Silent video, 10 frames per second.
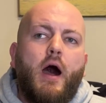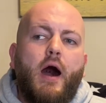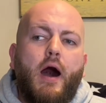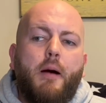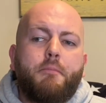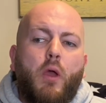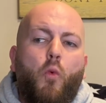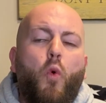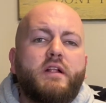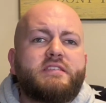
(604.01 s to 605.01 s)

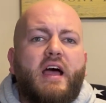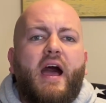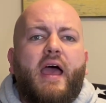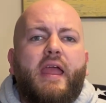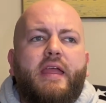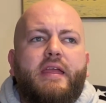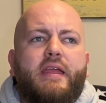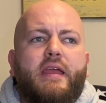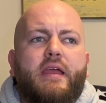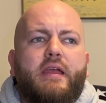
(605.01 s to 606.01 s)
Once I
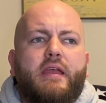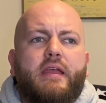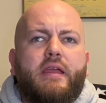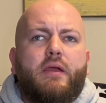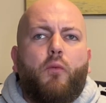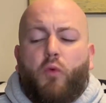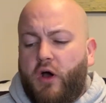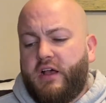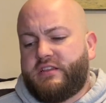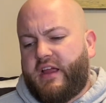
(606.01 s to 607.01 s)
was,